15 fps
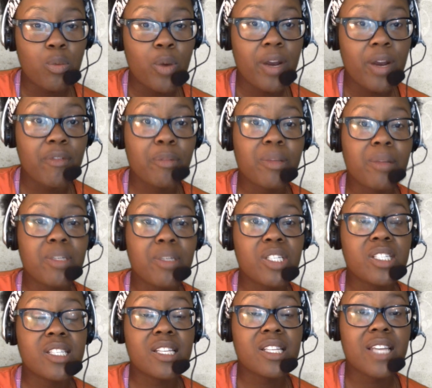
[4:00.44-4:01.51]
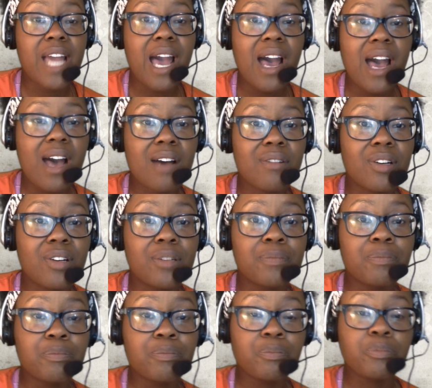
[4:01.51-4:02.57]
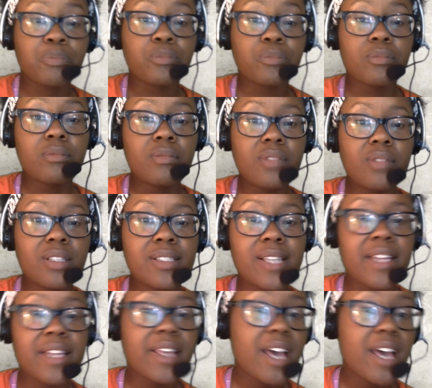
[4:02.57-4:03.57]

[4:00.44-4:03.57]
whatever blemishes that they have. Say